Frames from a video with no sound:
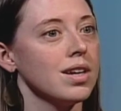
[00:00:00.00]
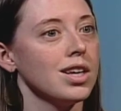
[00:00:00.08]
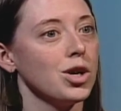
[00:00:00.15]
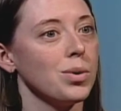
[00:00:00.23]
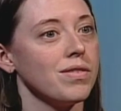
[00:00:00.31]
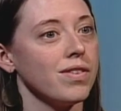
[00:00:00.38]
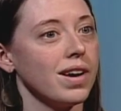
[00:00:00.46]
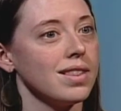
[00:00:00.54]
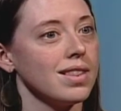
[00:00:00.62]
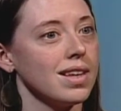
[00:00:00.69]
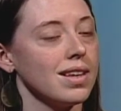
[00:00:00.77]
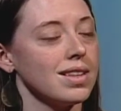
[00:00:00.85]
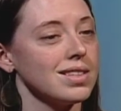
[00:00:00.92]
We find
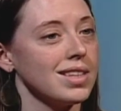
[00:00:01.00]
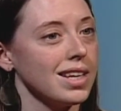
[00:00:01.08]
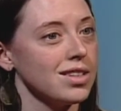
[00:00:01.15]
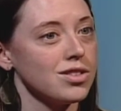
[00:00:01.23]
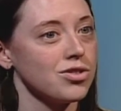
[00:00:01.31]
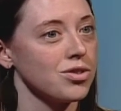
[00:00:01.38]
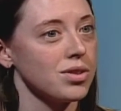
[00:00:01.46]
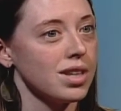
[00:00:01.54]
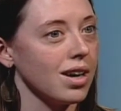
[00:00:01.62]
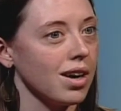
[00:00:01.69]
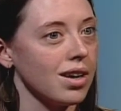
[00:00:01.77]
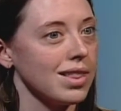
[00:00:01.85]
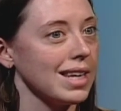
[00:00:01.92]
that the states truly
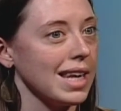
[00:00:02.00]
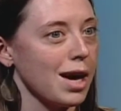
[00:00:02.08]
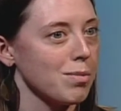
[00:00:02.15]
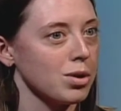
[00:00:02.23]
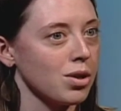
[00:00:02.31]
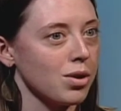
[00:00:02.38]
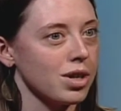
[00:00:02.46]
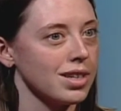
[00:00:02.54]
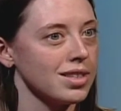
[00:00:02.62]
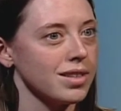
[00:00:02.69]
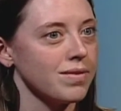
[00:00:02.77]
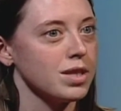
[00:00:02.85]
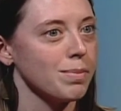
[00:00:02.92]
are the
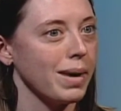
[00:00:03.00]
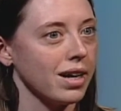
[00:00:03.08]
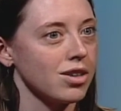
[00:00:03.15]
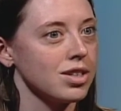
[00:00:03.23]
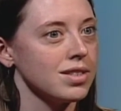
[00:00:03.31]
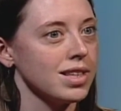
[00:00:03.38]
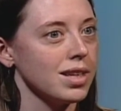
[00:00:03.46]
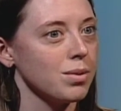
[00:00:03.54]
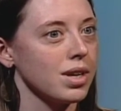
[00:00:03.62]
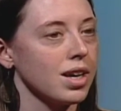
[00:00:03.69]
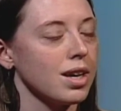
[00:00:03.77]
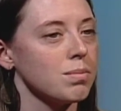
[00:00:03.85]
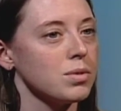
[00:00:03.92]
laboratories of democracy when
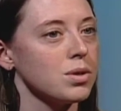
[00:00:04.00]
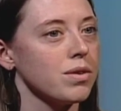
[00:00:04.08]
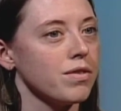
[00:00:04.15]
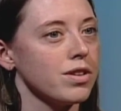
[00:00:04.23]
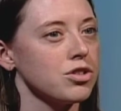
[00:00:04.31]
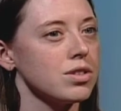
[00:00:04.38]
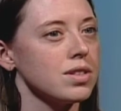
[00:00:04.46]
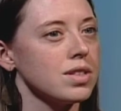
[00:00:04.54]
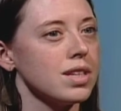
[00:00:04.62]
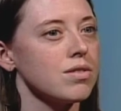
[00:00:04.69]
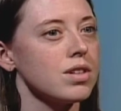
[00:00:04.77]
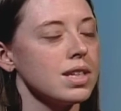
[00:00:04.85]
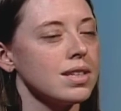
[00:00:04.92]
it comes to efficiency
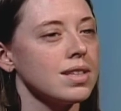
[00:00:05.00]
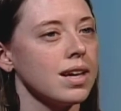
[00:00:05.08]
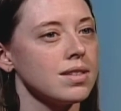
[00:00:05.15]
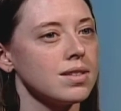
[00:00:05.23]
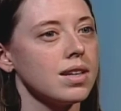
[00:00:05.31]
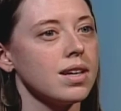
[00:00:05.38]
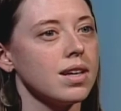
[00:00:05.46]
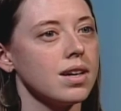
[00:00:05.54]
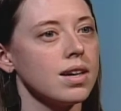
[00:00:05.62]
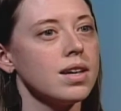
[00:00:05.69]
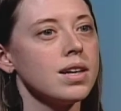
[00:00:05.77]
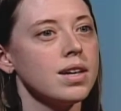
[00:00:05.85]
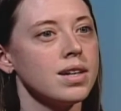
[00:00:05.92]
and really testing
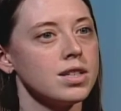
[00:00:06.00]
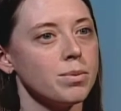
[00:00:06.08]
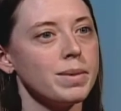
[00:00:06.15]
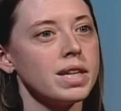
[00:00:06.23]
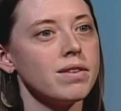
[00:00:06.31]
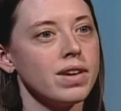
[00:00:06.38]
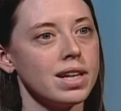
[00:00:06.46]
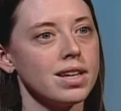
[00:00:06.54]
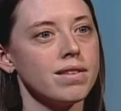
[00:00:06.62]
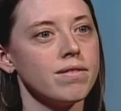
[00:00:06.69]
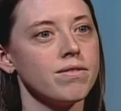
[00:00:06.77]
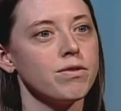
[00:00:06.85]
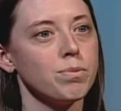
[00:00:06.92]
some
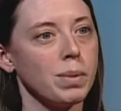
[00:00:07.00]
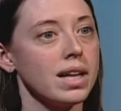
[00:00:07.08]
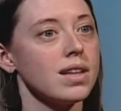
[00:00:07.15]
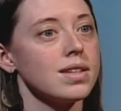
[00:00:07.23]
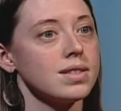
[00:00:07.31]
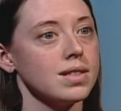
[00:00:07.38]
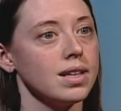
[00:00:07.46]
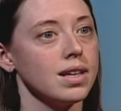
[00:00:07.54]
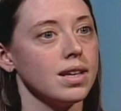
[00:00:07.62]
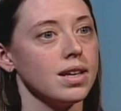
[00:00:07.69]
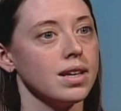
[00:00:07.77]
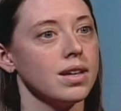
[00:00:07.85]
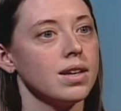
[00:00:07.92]
innovative
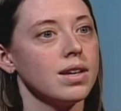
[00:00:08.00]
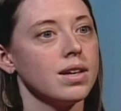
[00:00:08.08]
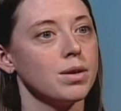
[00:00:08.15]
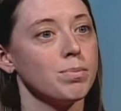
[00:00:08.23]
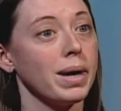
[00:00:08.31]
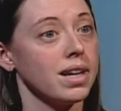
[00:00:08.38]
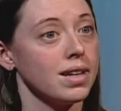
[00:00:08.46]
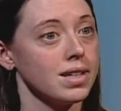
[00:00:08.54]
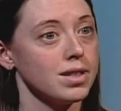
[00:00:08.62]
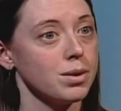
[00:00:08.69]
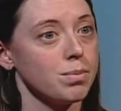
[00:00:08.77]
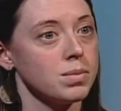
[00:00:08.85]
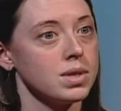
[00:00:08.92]
policy
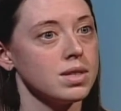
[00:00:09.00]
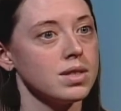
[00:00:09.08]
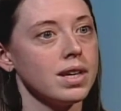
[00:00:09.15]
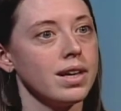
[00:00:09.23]
mechanisms.